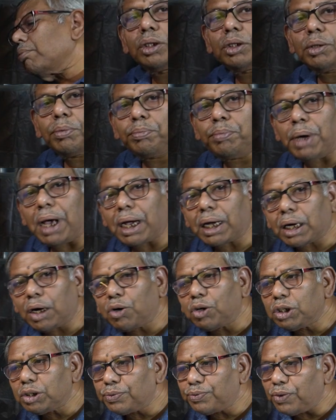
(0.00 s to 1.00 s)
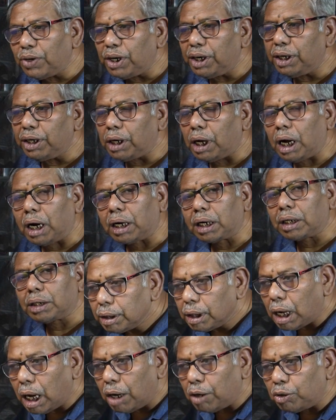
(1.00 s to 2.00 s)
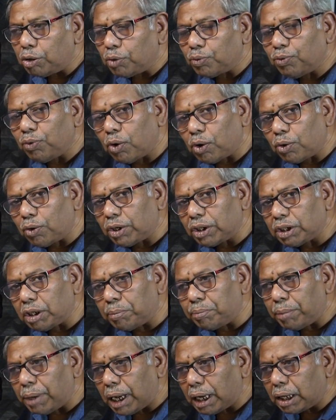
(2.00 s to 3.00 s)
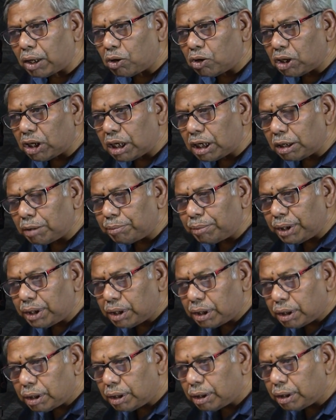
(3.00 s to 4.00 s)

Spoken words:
The background is very dark. I want to forward the background a little bit.